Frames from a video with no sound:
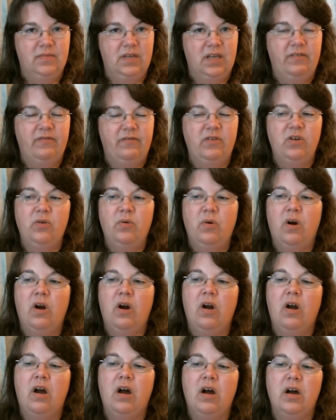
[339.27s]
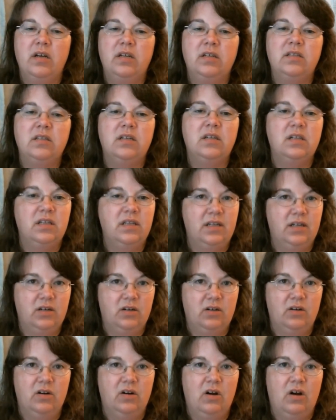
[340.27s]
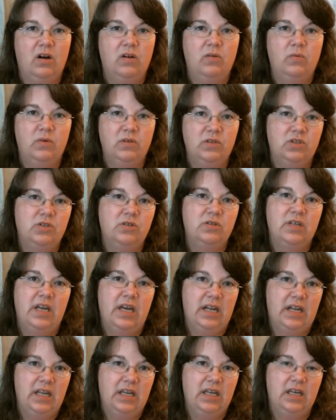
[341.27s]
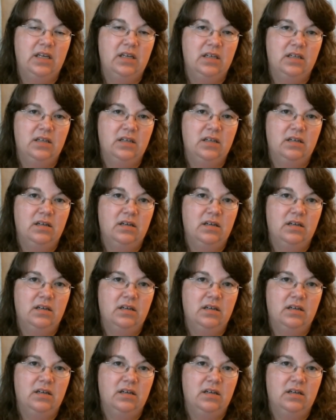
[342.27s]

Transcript: If you are unclear on what you're getting,